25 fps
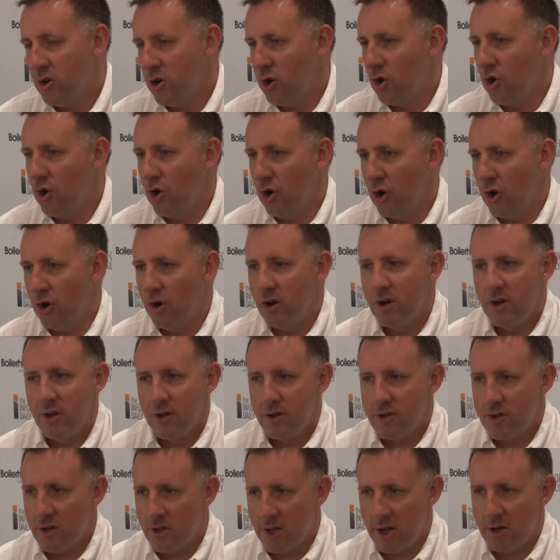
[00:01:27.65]
or
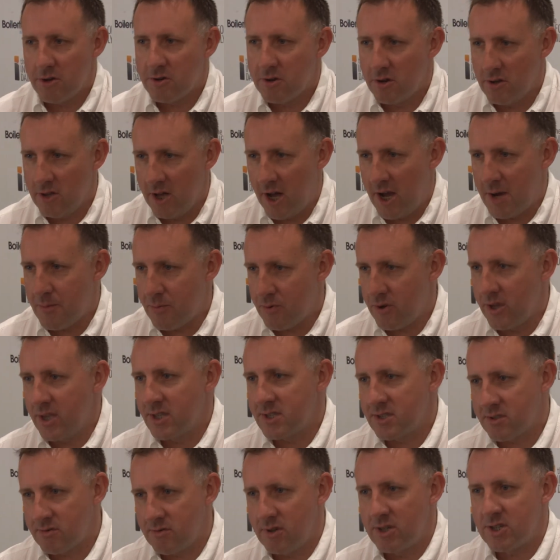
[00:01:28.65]
your local library
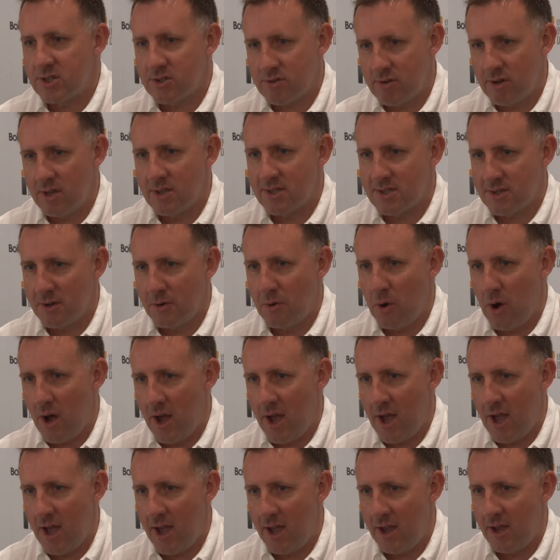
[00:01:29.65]
is 3 streets
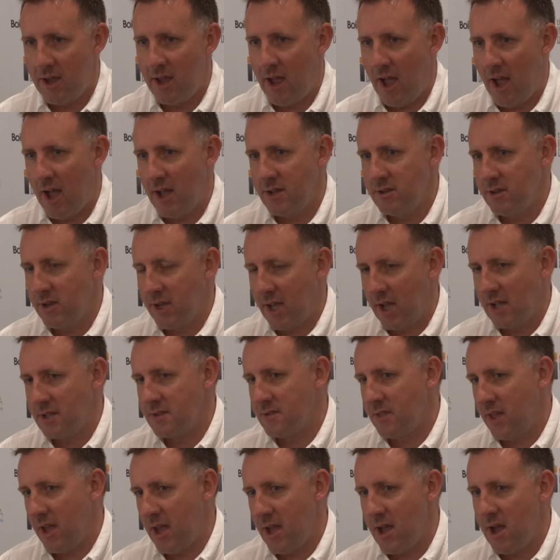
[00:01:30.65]
away and you
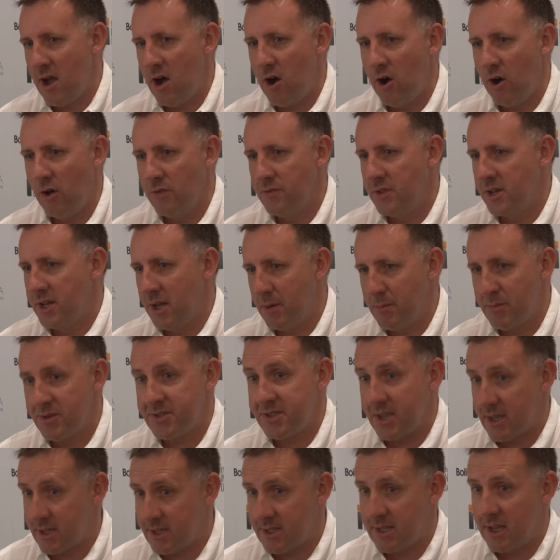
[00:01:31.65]
get there on the number
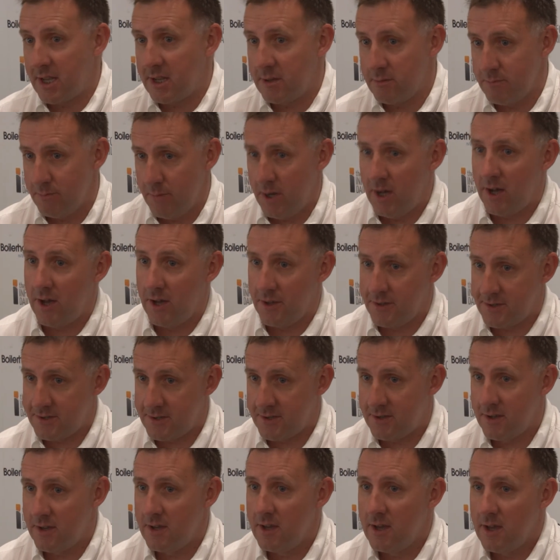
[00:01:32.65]
16
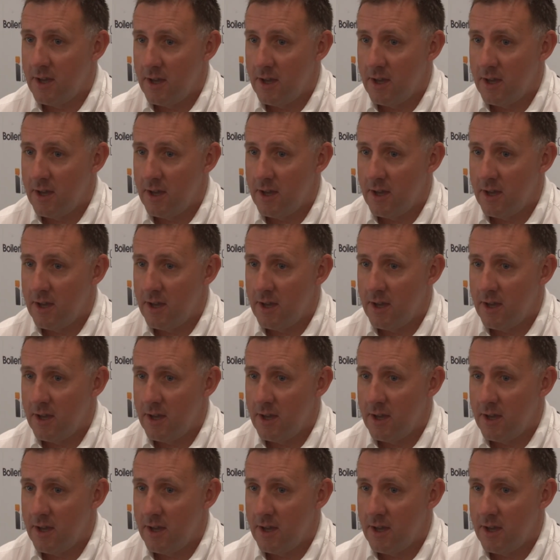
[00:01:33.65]
bus.